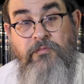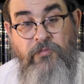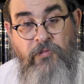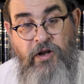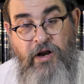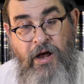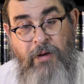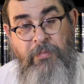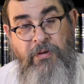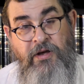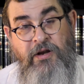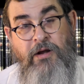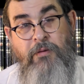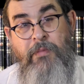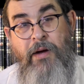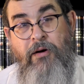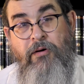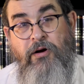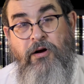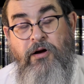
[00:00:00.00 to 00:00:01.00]
The Rebbe in
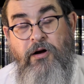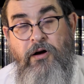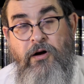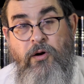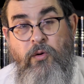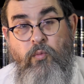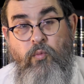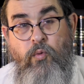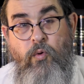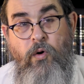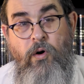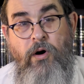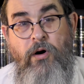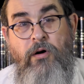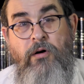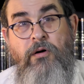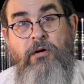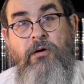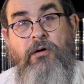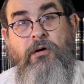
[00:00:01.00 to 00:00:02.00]
America wore
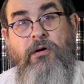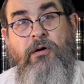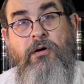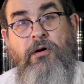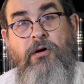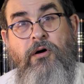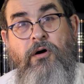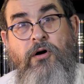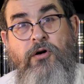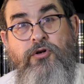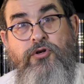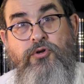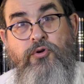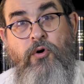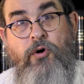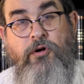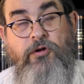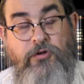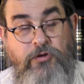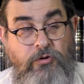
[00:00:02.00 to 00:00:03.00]
a
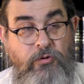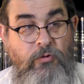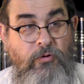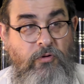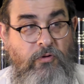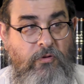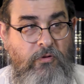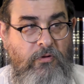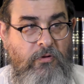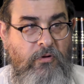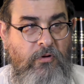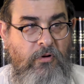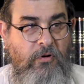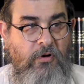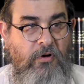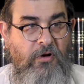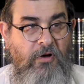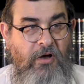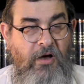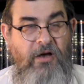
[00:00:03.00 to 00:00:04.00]
short suit
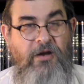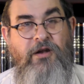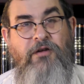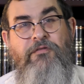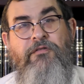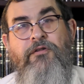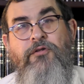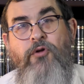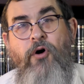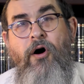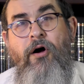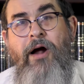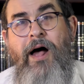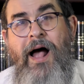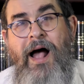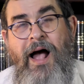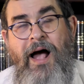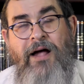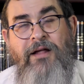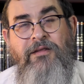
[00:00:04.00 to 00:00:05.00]
and a fedora
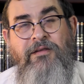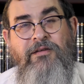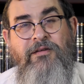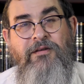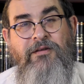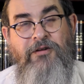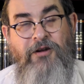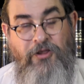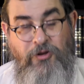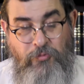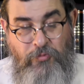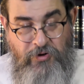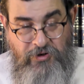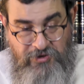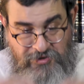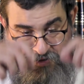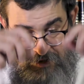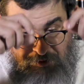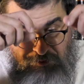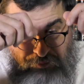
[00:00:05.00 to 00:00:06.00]
hat, in other
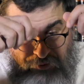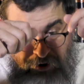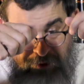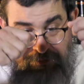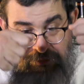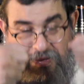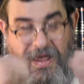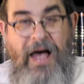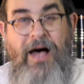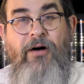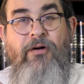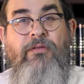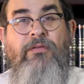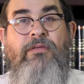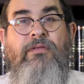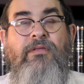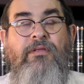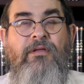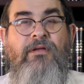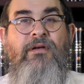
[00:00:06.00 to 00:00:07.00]
words, the brim down,
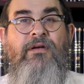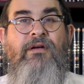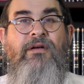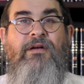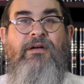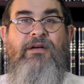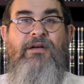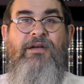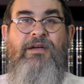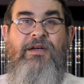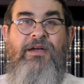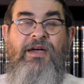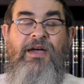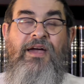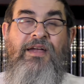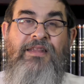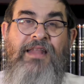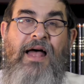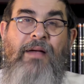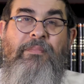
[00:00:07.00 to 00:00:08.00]

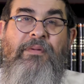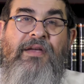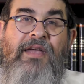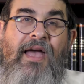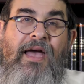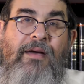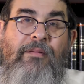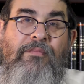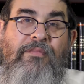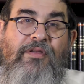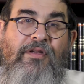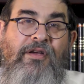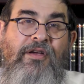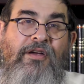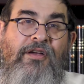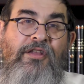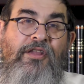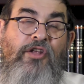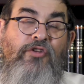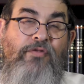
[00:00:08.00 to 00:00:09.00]
and that became
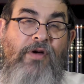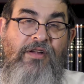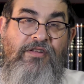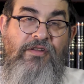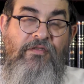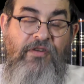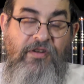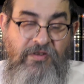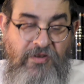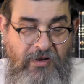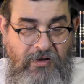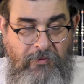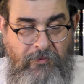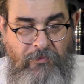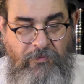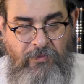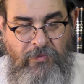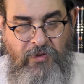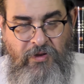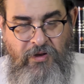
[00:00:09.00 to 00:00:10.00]
the, the dress of Chassidim.